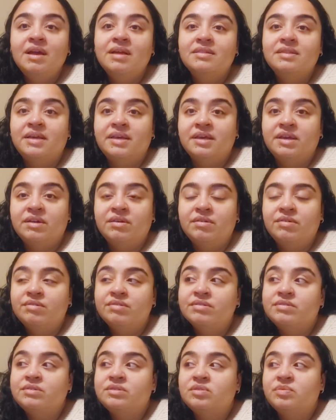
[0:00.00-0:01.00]
like,
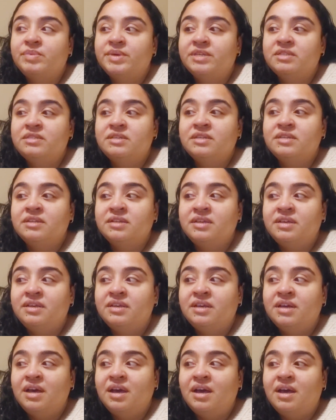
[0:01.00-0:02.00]
so
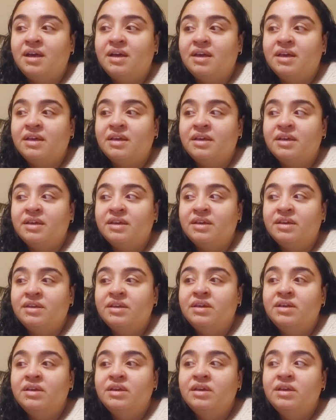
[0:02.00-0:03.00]
basically, I
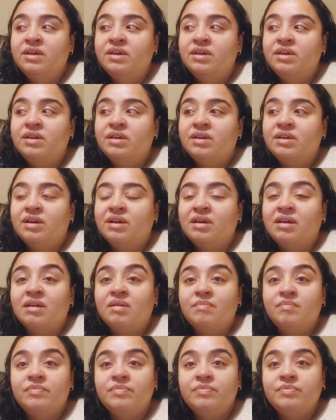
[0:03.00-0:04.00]

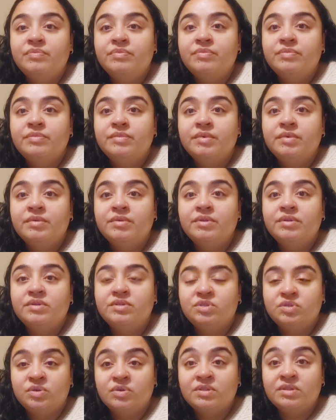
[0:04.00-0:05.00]
um,
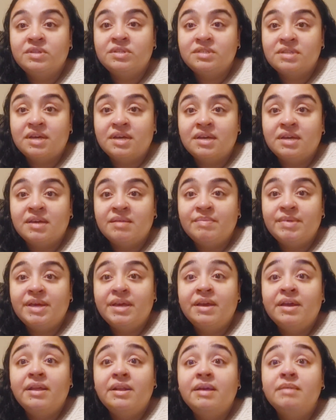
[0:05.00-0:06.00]
took the time
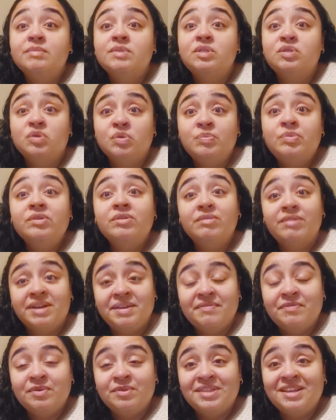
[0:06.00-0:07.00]
and I'm super
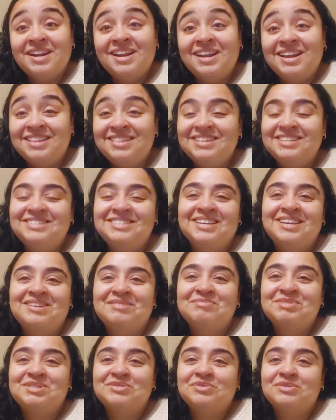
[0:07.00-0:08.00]
grateful that I had the
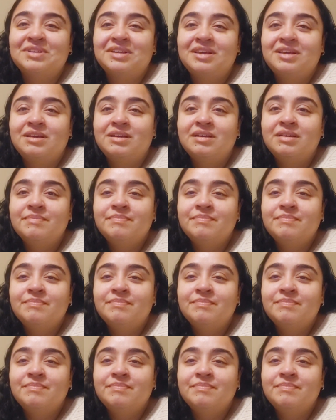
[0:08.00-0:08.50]
time to like,